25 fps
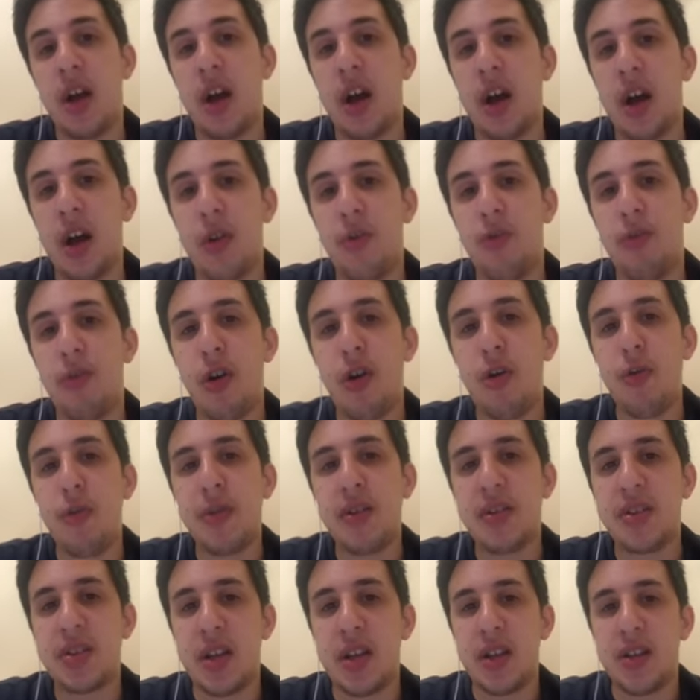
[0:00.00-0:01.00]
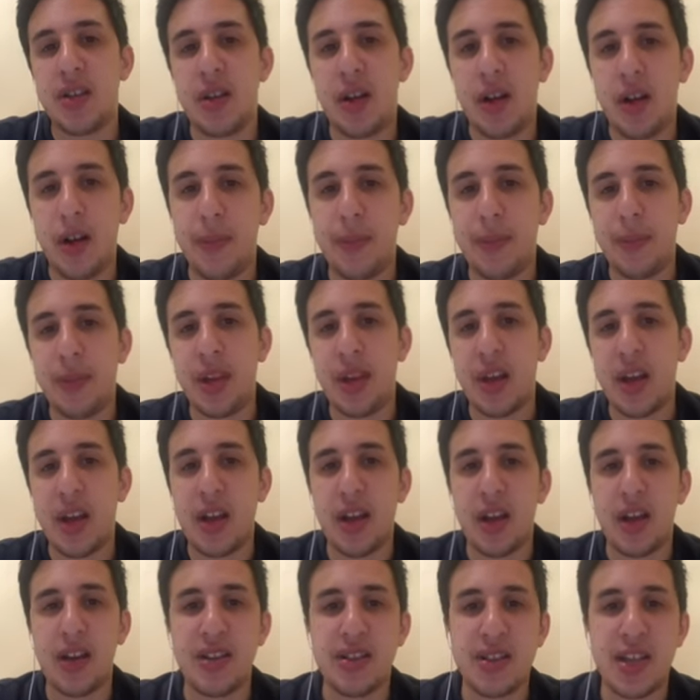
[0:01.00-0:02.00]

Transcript: Roma's Nicola